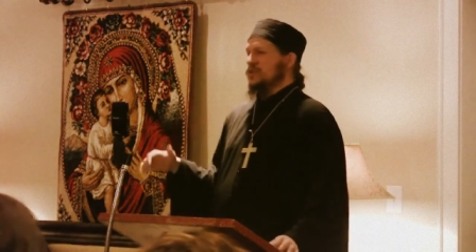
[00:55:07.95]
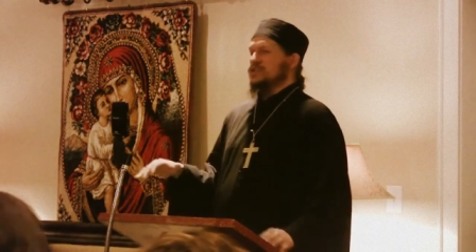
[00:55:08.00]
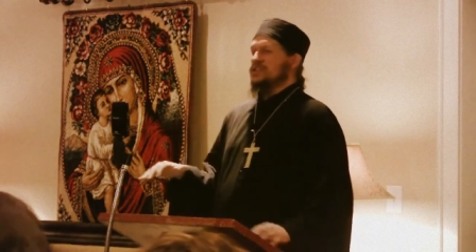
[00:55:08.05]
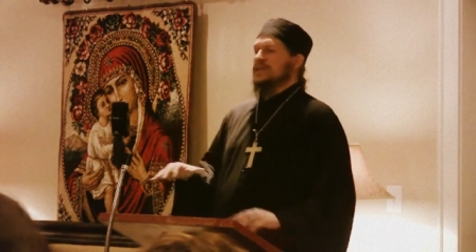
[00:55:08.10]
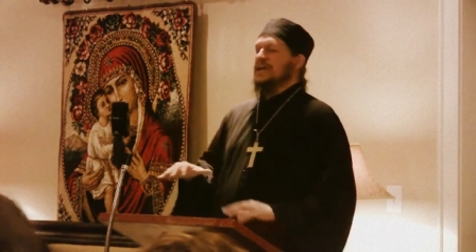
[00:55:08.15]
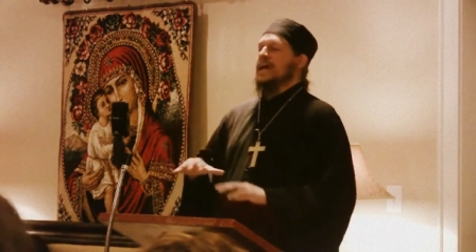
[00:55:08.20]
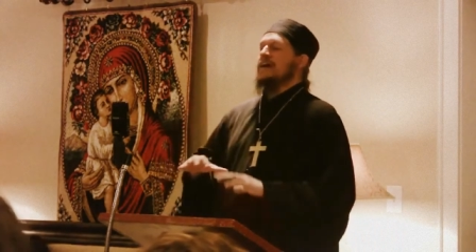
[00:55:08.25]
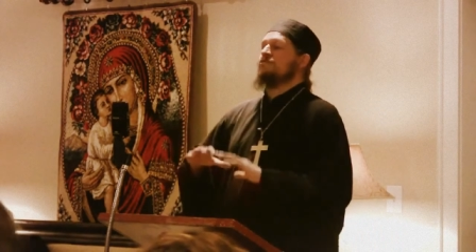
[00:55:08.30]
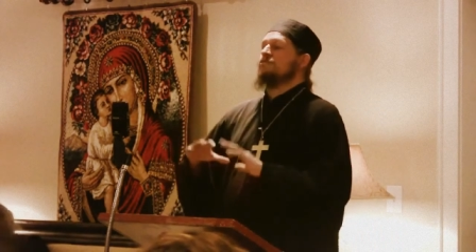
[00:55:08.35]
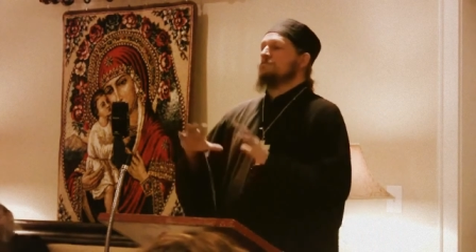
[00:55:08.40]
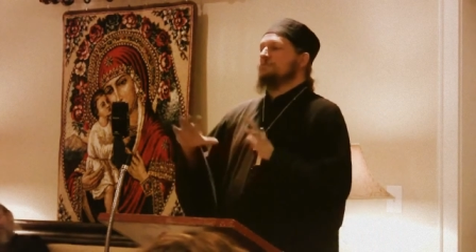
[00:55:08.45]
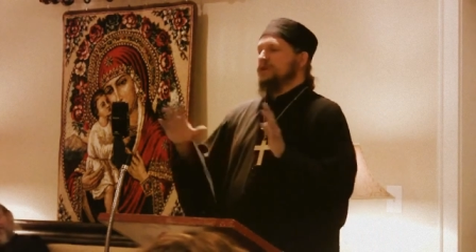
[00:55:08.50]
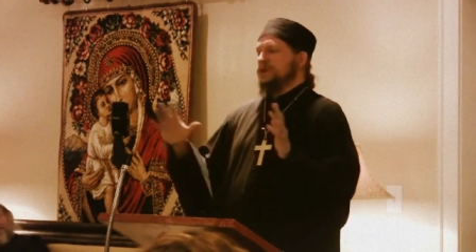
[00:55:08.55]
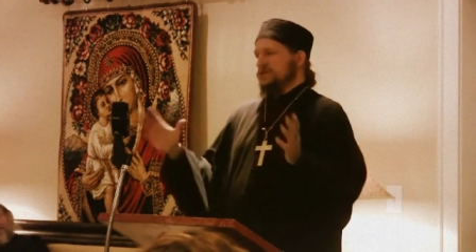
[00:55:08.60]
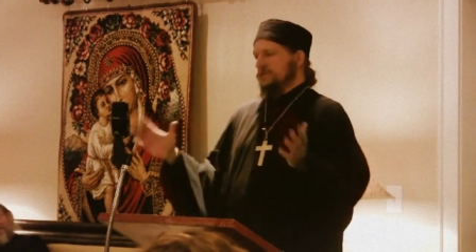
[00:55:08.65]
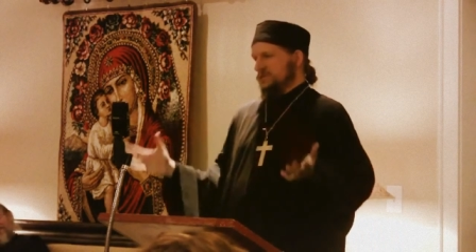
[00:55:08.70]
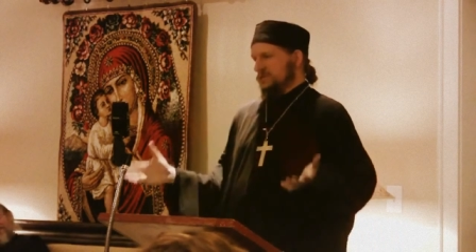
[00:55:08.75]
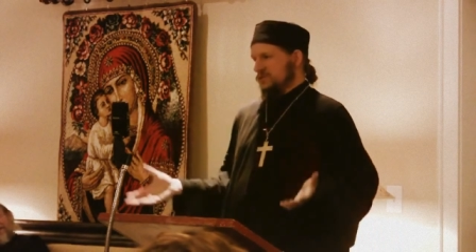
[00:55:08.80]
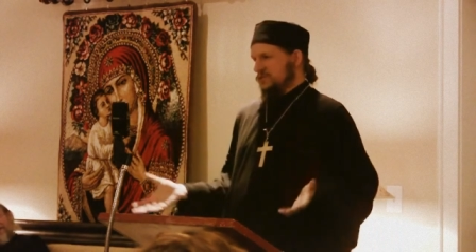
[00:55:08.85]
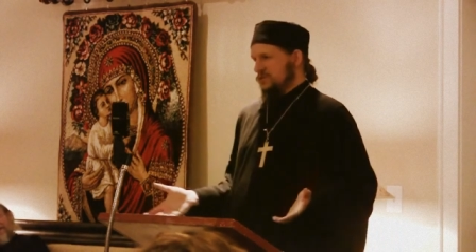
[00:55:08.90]
which
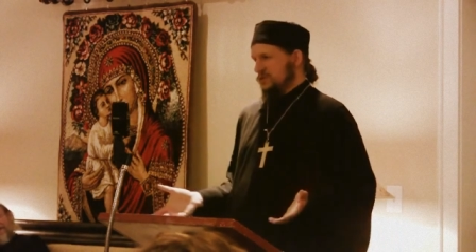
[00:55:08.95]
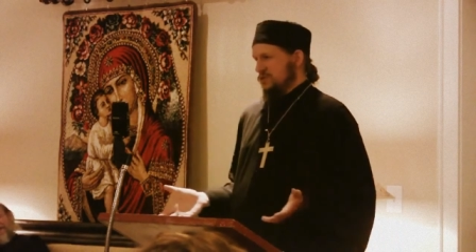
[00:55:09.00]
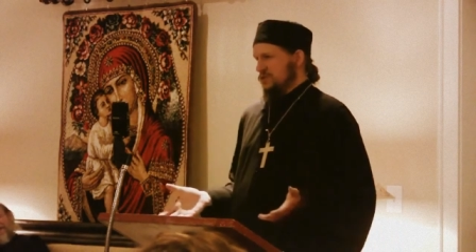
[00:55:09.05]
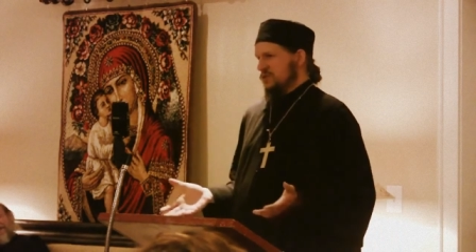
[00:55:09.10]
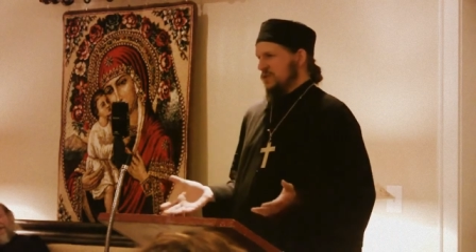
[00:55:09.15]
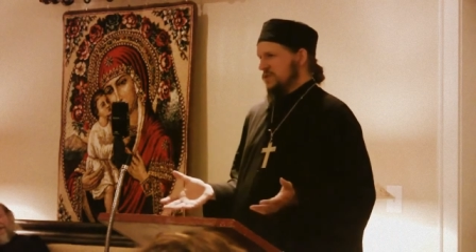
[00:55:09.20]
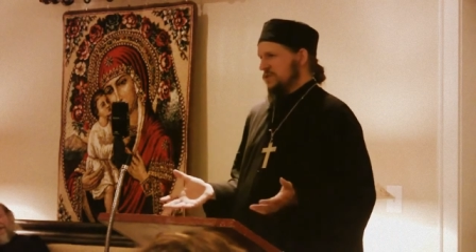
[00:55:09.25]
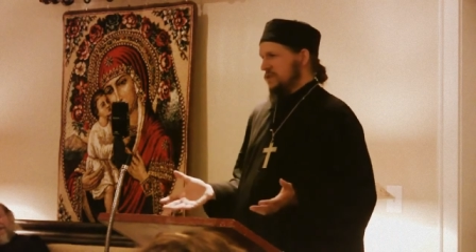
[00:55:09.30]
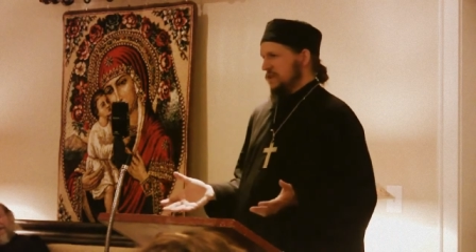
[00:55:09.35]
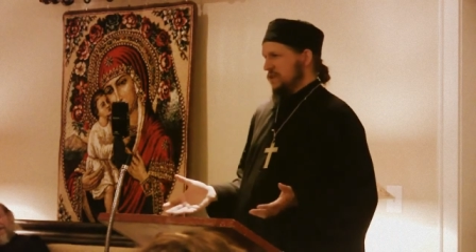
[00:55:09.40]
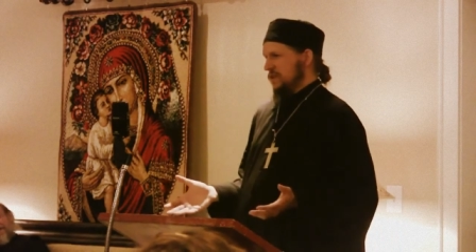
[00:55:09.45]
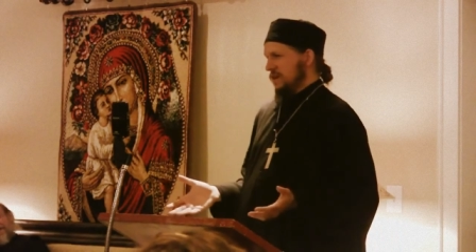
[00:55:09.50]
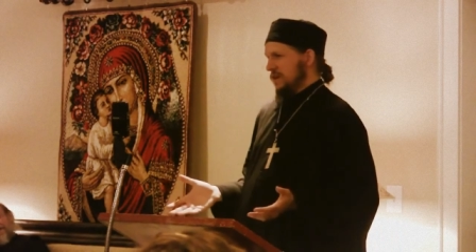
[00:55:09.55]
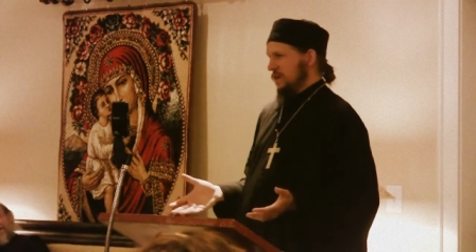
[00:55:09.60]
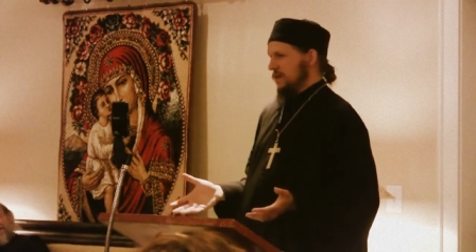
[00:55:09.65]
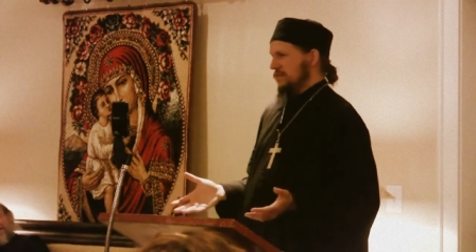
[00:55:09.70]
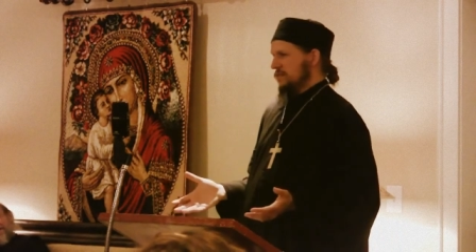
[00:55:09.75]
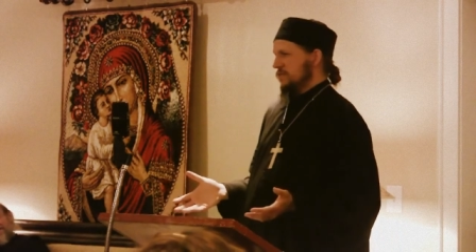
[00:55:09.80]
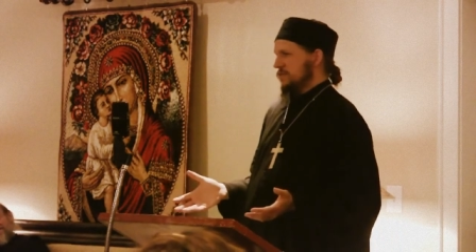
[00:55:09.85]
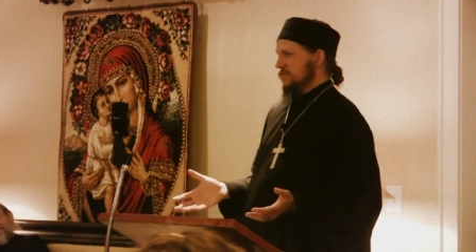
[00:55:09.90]
everybody was in church on Sunday.